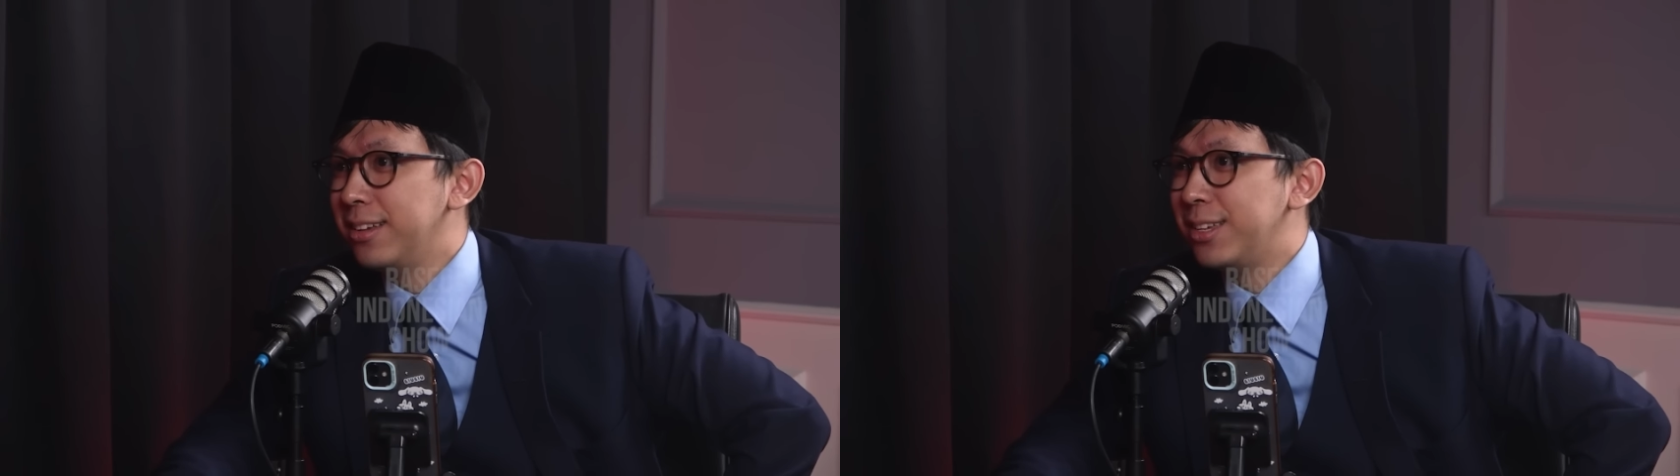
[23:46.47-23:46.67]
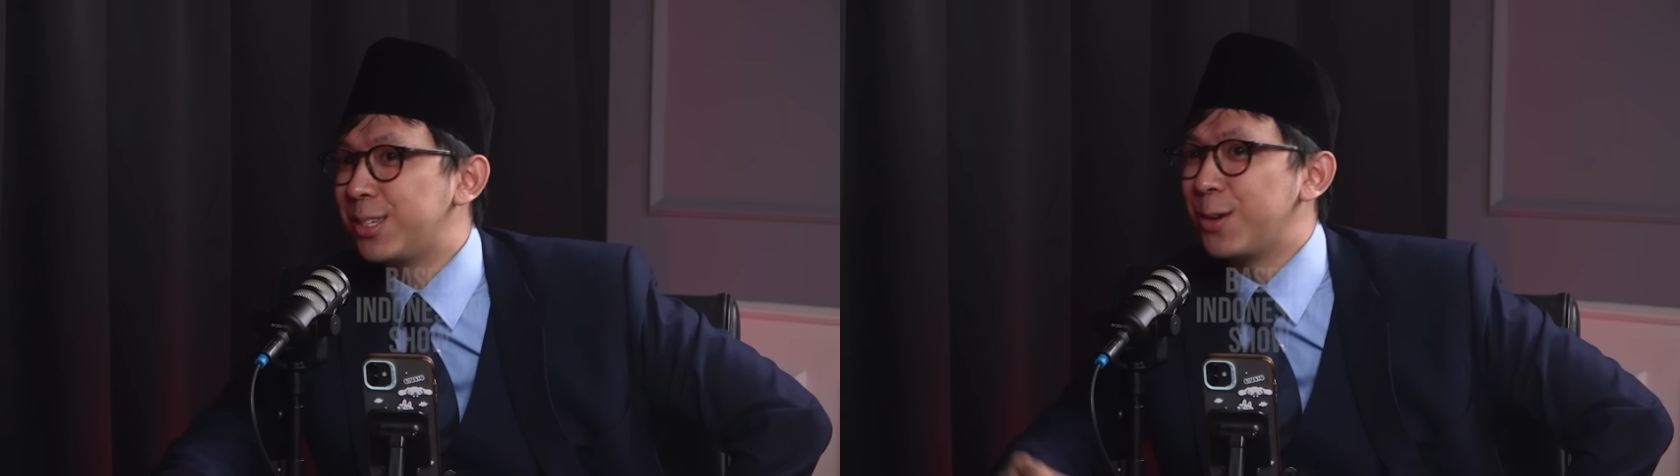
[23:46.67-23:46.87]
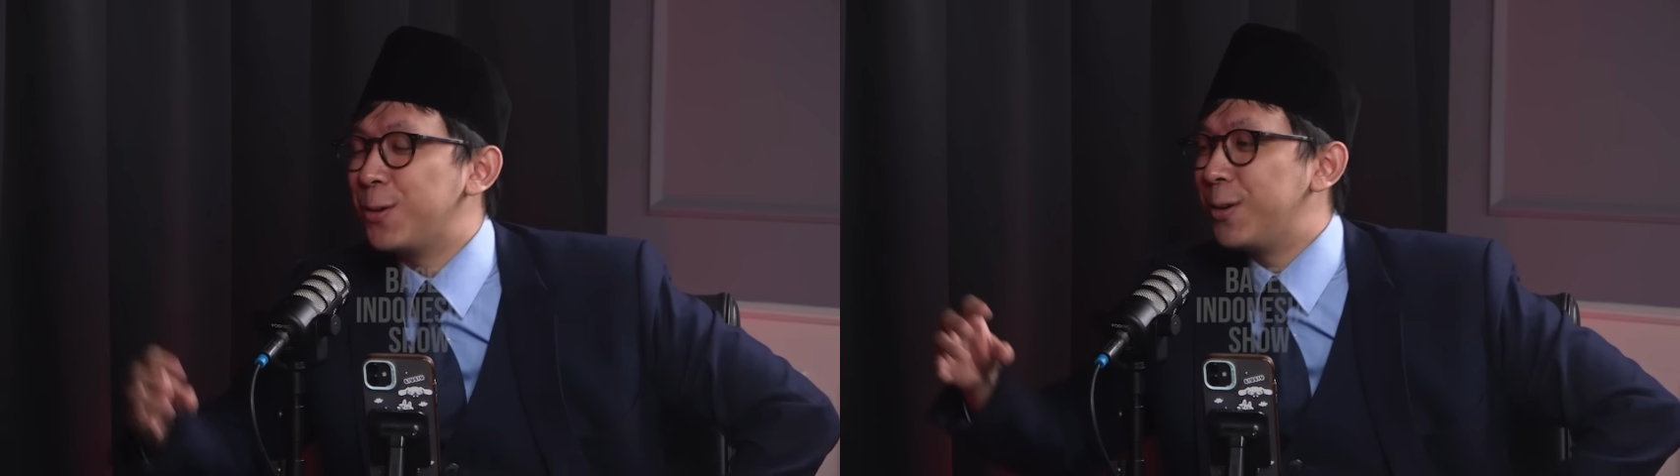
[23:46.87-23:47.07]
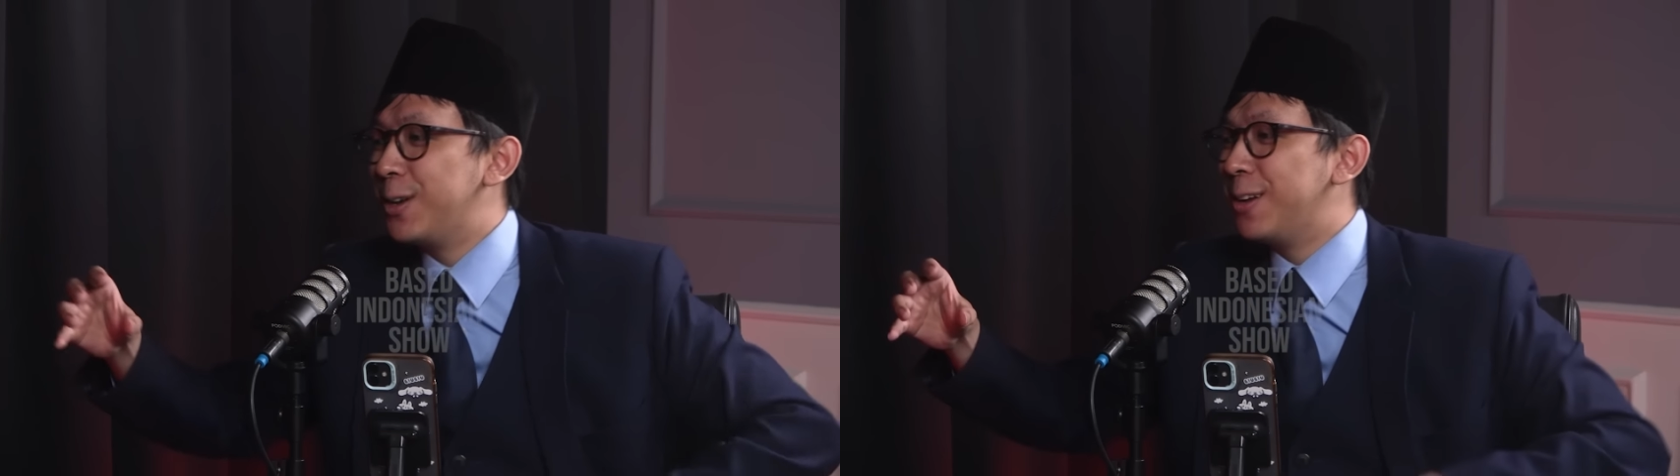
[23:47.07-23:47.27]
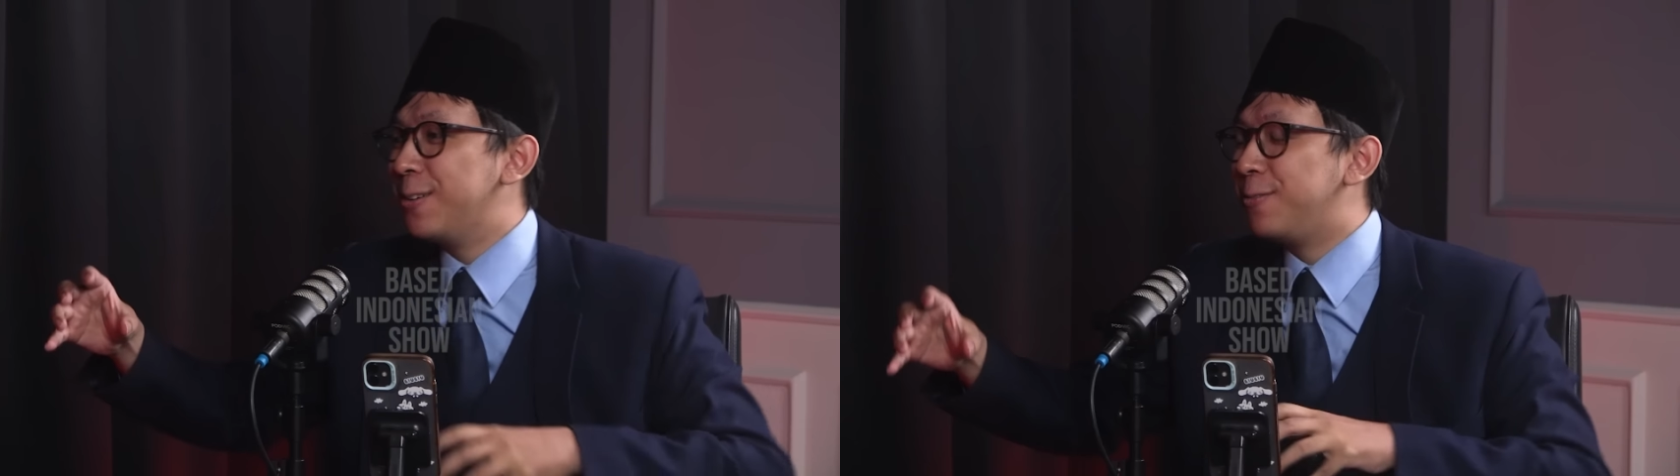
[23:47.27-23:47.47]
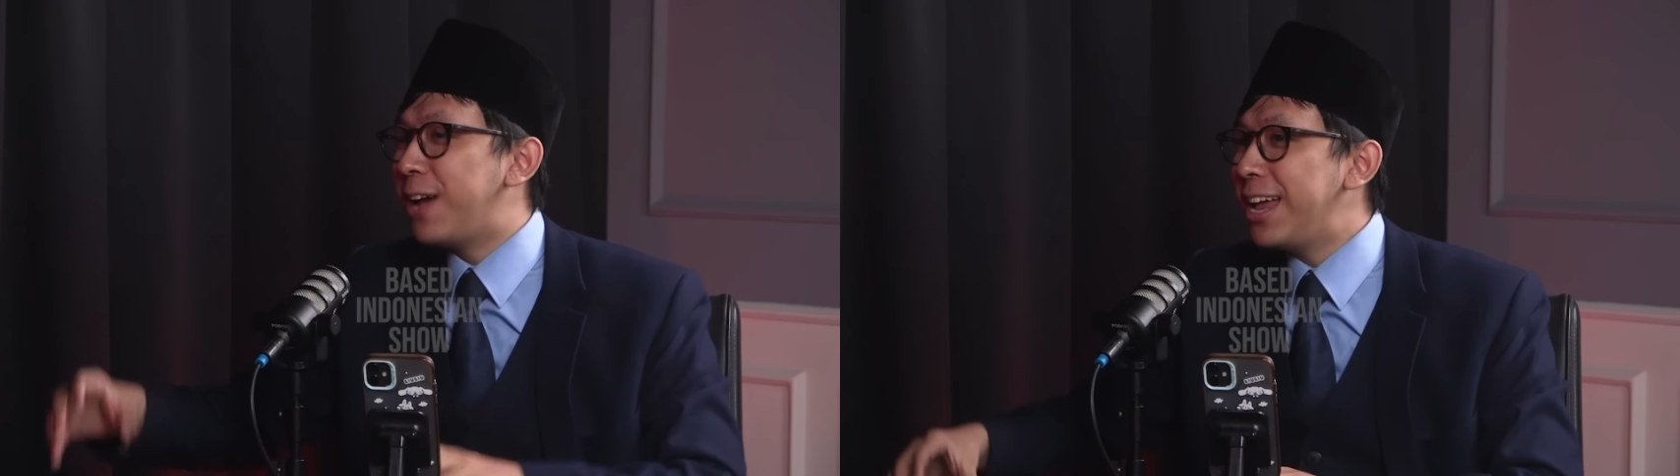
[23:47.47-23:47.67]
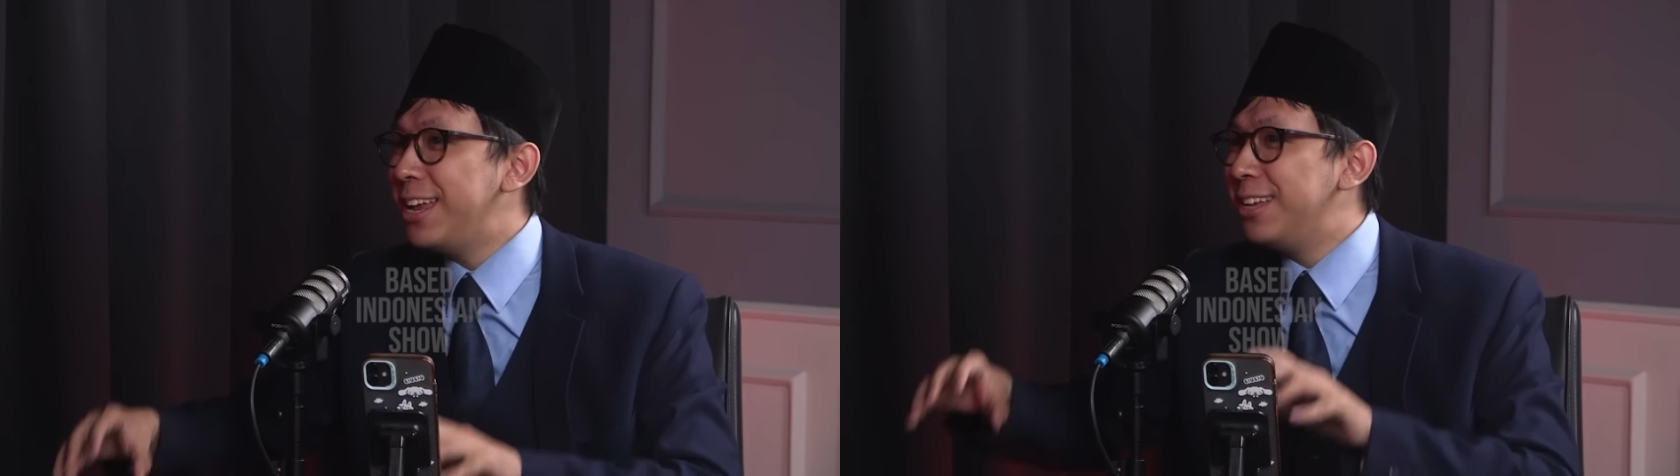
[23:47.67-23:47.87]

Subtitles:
So that